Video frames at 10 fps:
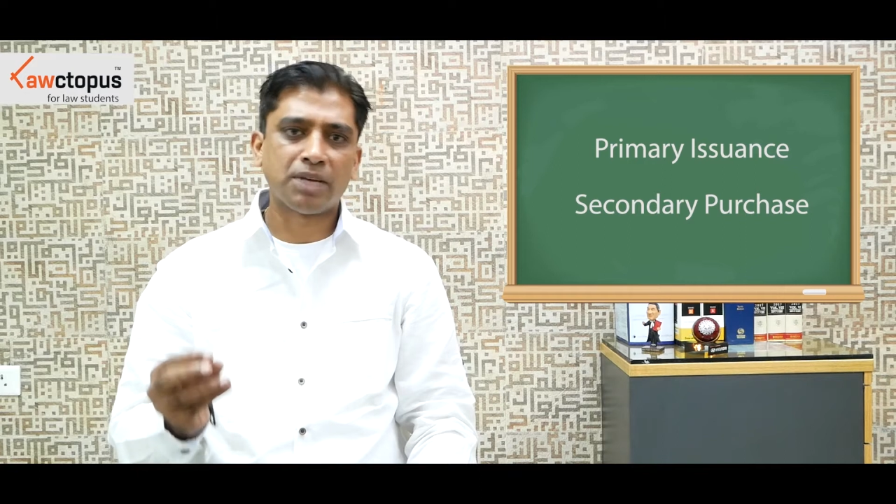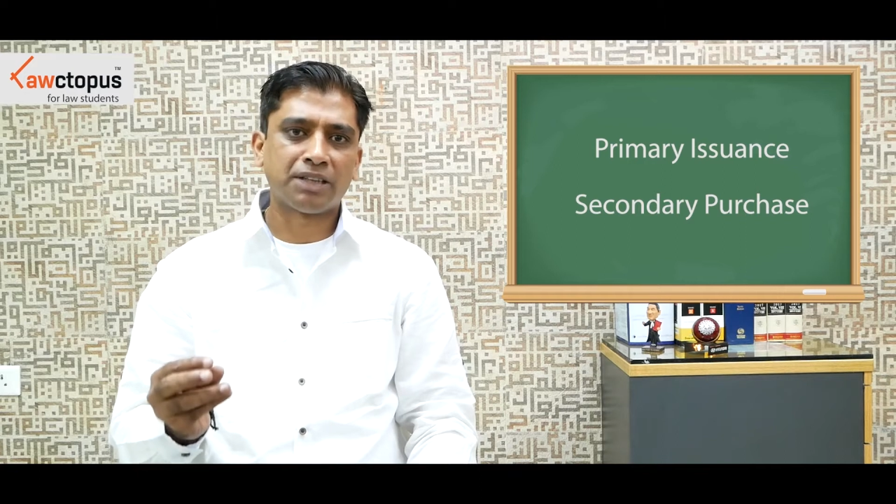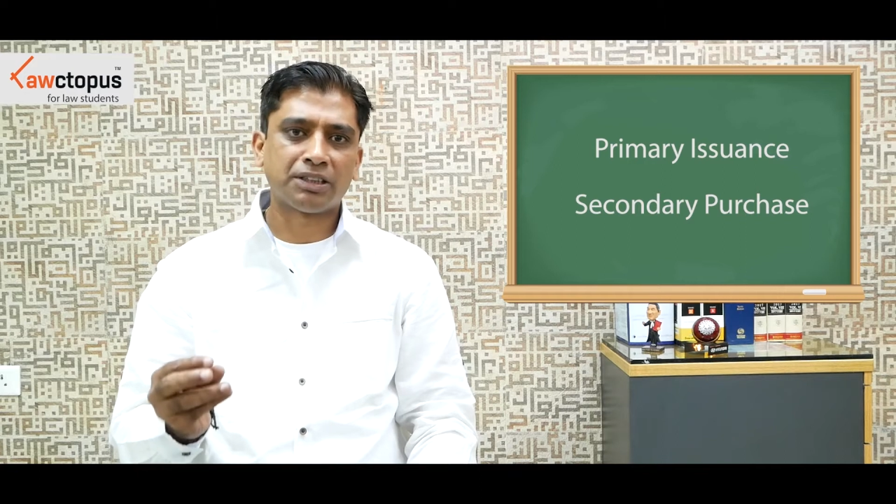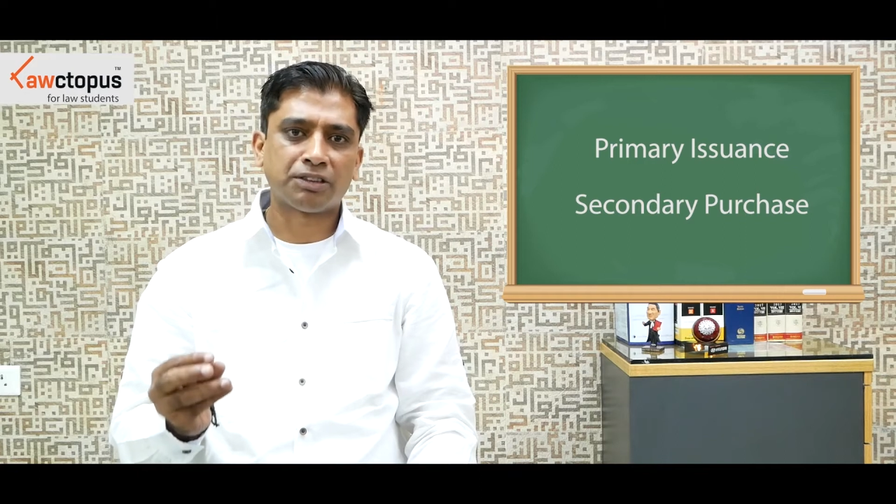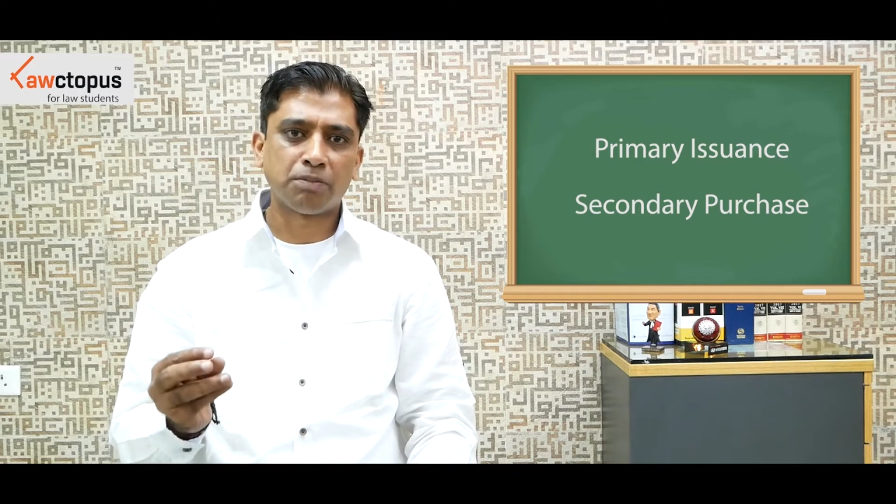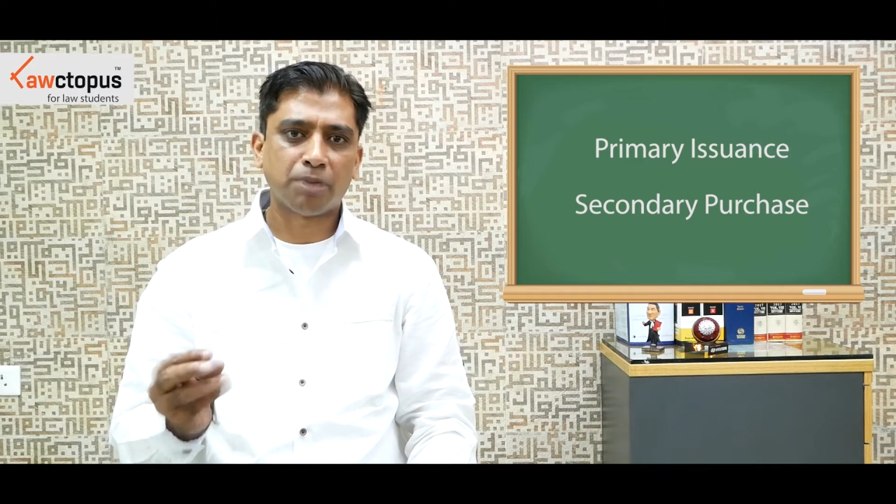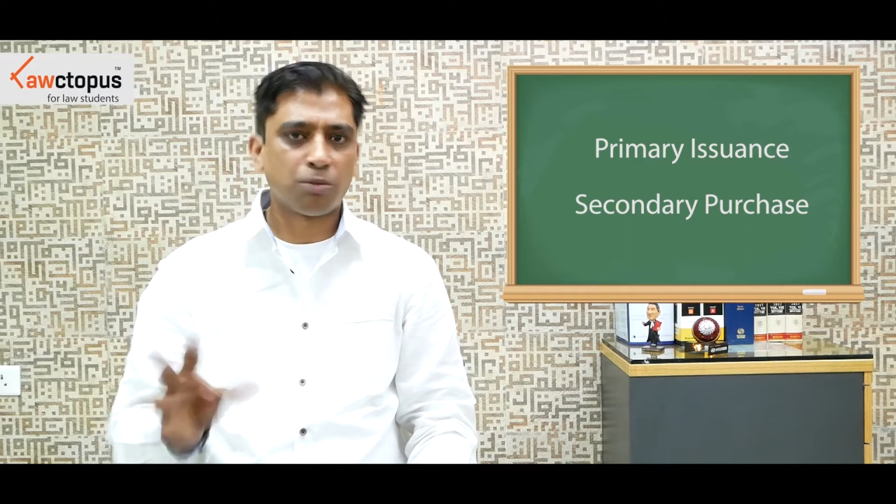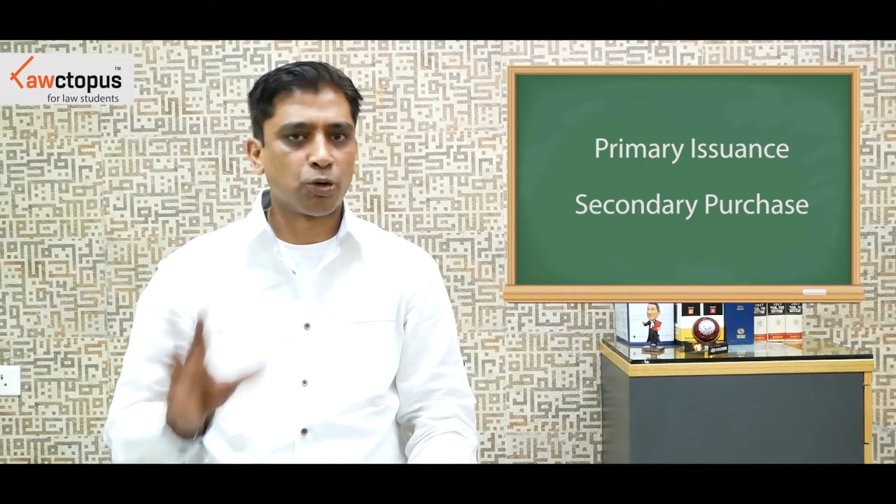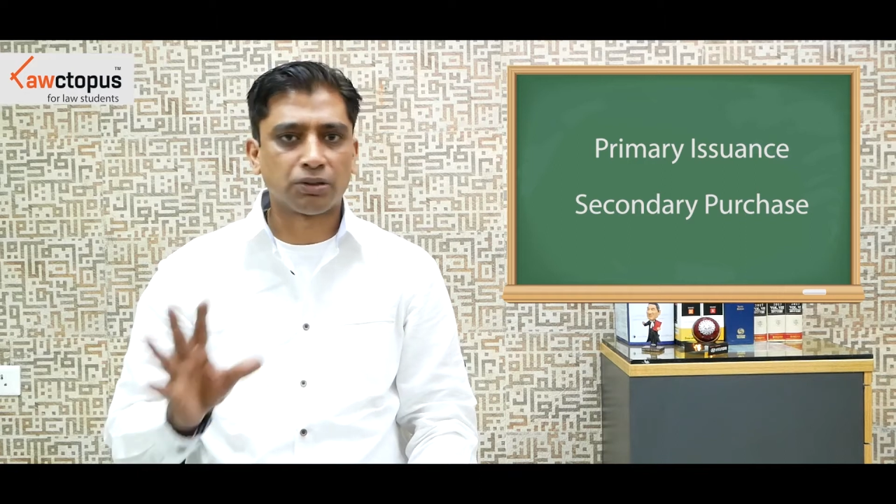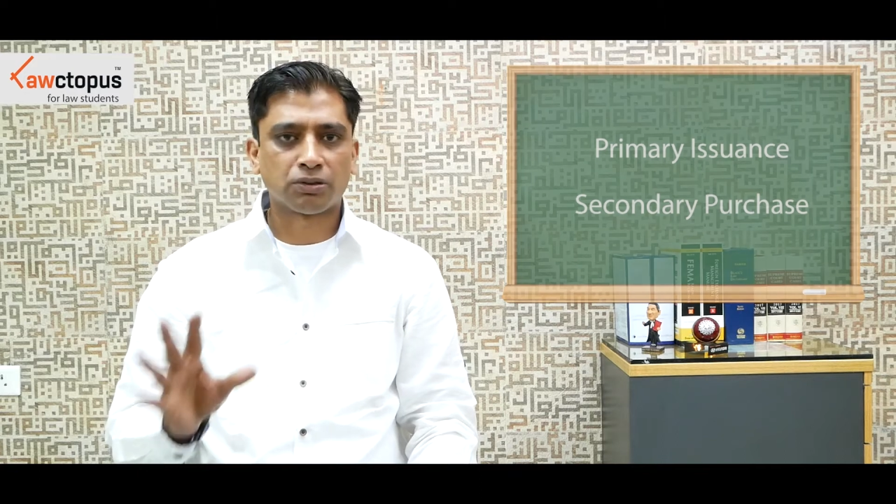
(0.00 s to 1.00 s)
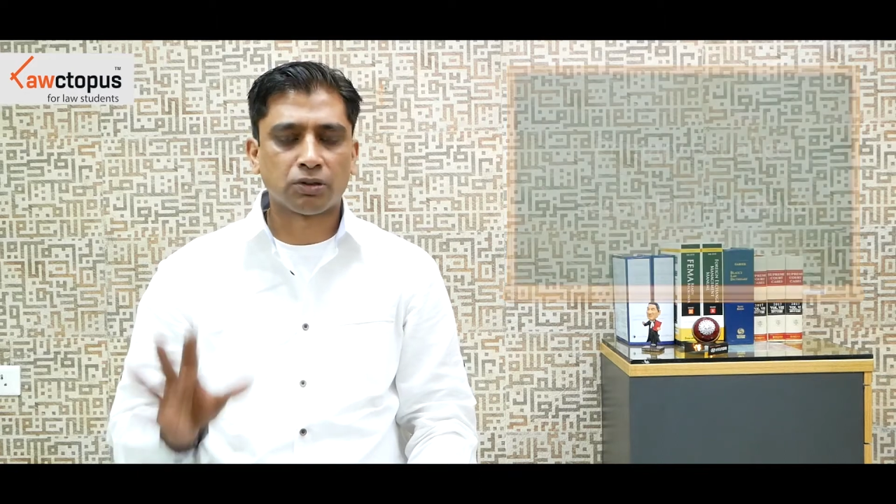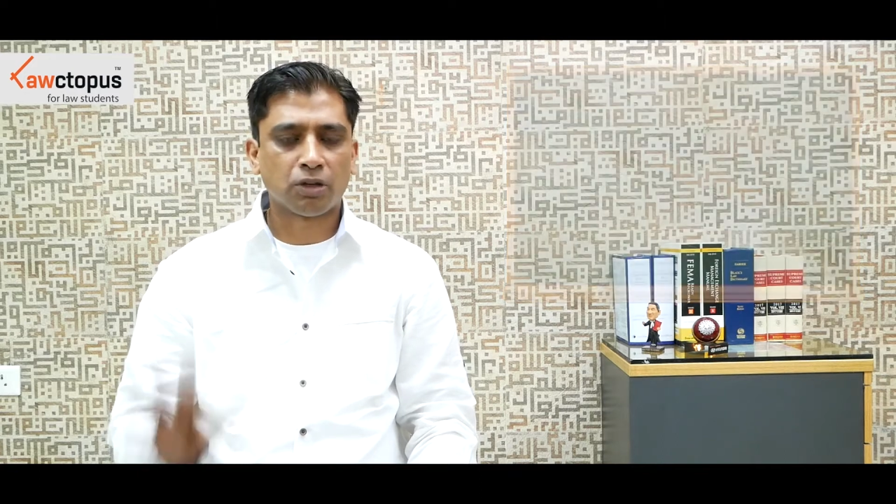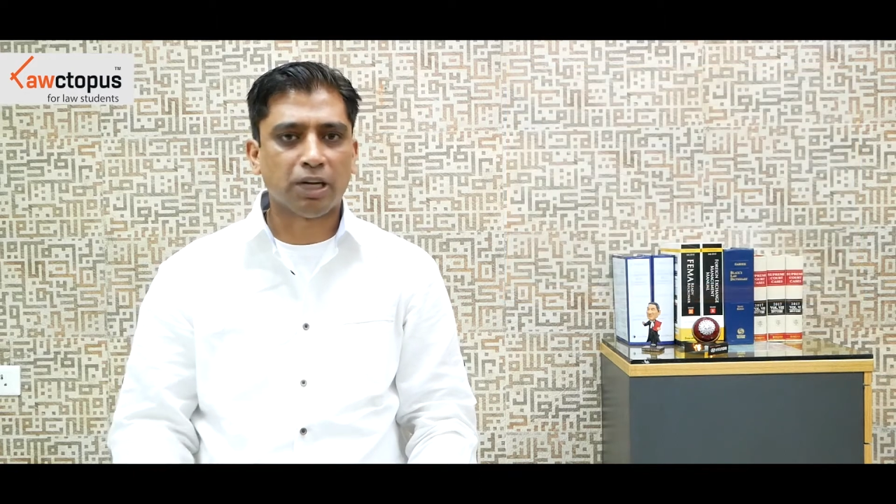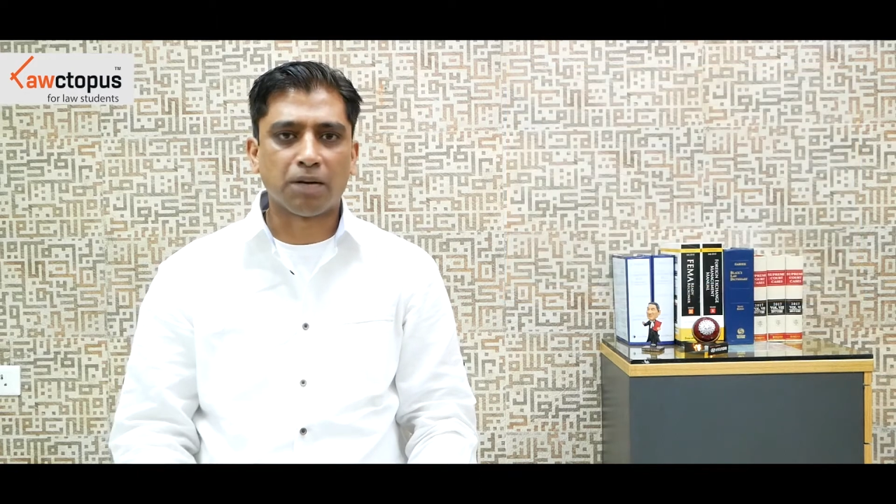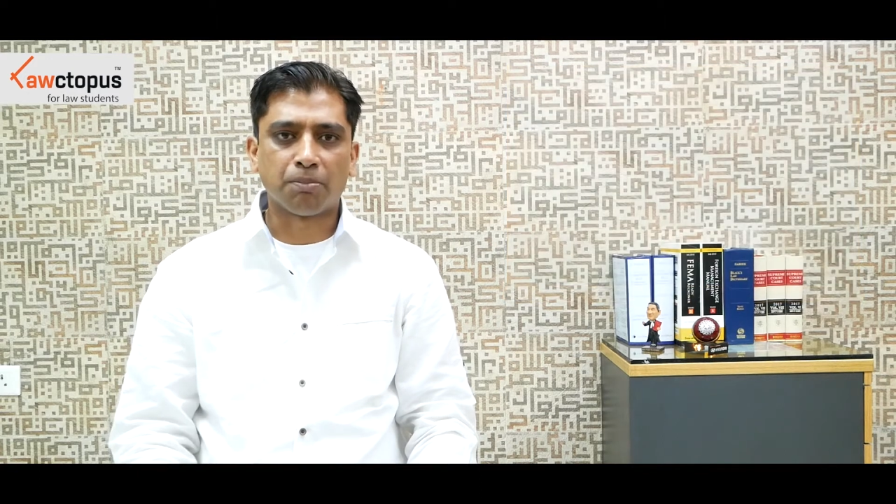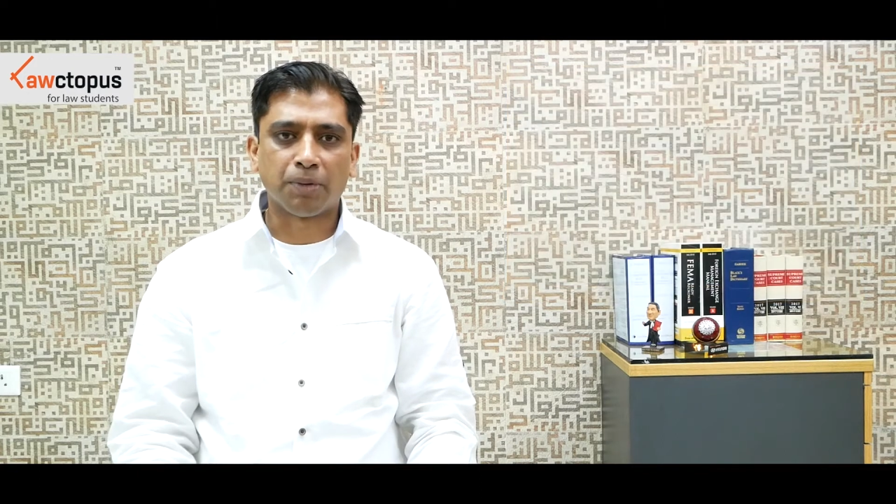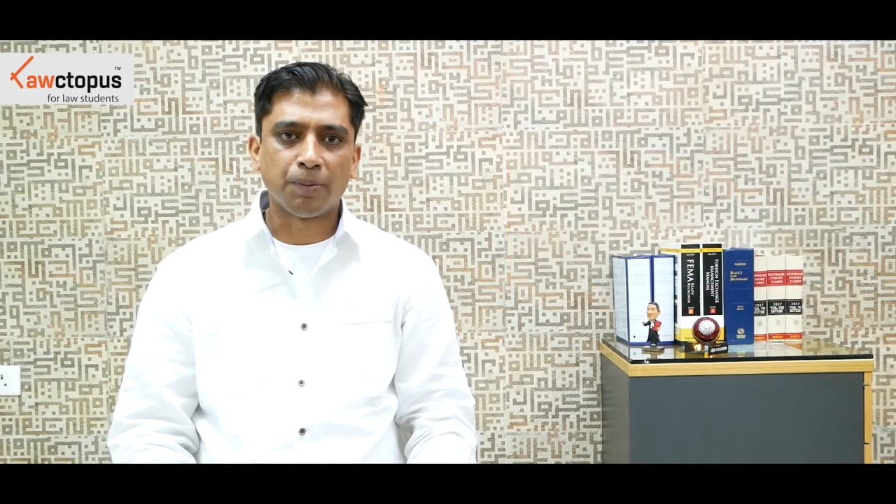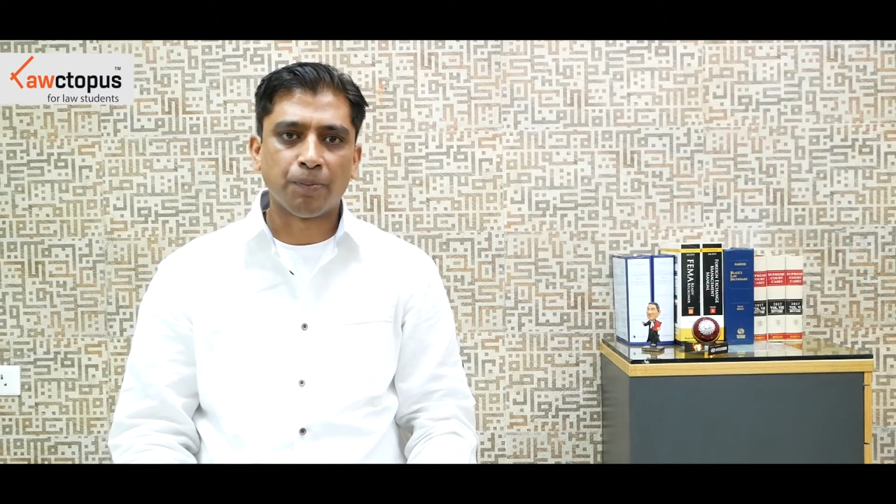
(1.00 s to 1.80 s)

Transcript: existing promoters of the company.